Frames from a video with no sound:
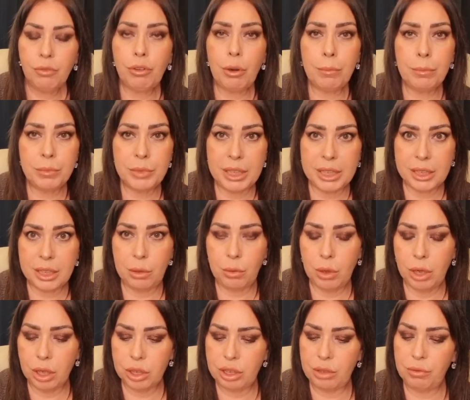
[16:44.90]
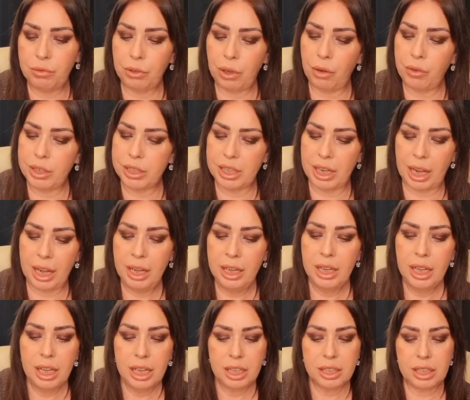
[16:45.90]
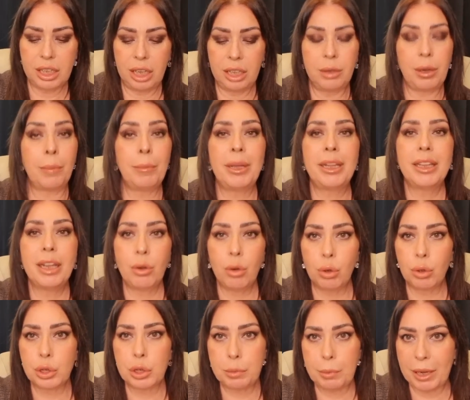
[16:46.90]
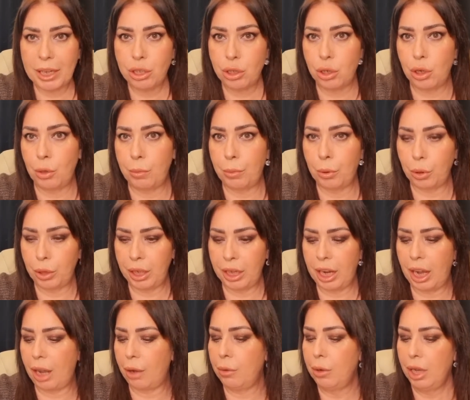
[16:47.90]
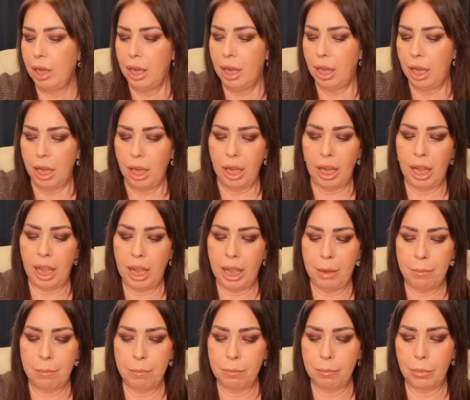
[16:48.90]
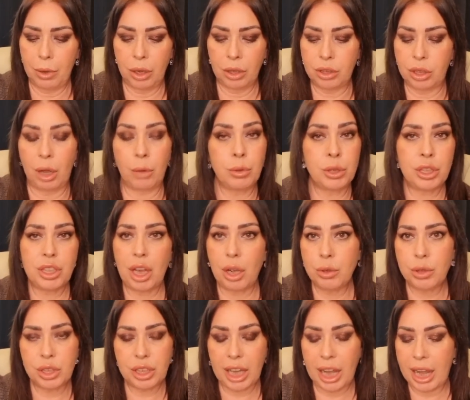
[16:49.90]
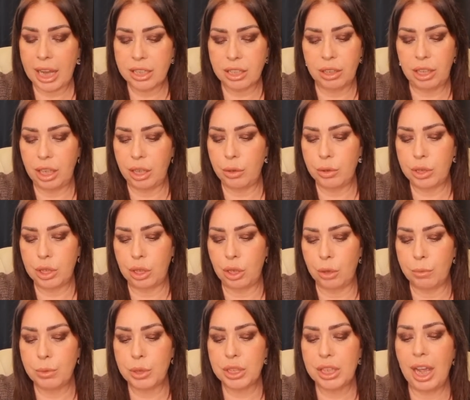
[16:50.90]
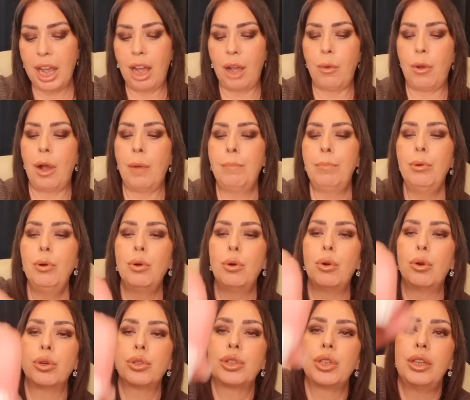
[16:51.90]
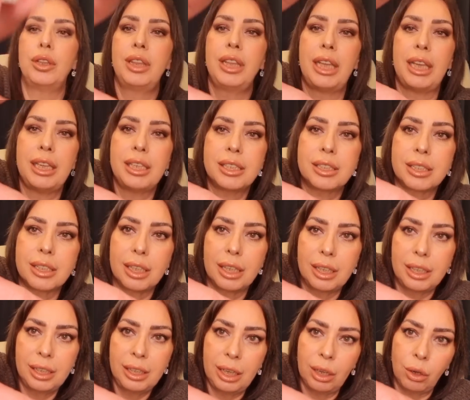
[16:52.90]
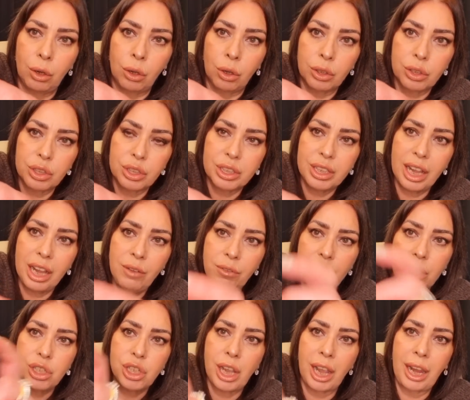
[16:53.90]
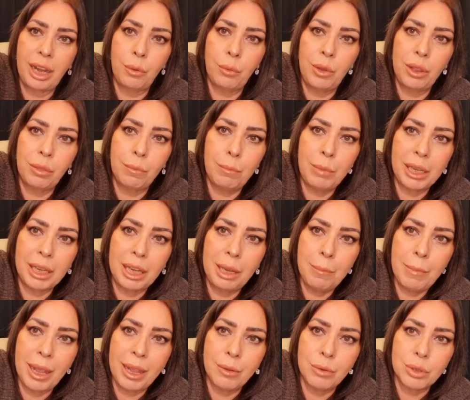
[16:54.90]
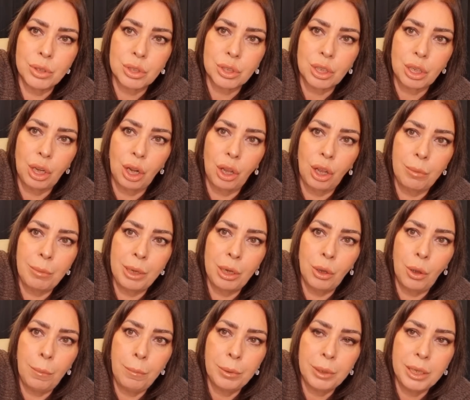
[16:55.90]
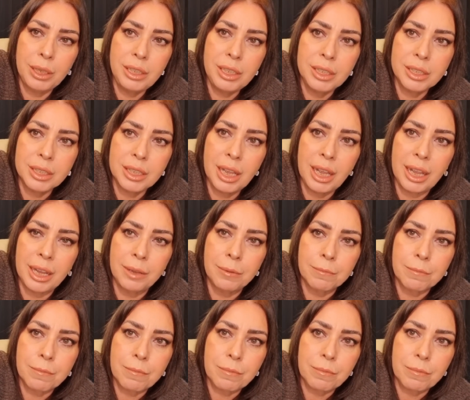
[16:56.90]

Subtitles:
From Disney World in Florida. And I mean, they're all special, but you know, I was so scared of losing them. So I bought this little safety chain with Mickey Mouse climbing up. Can you see?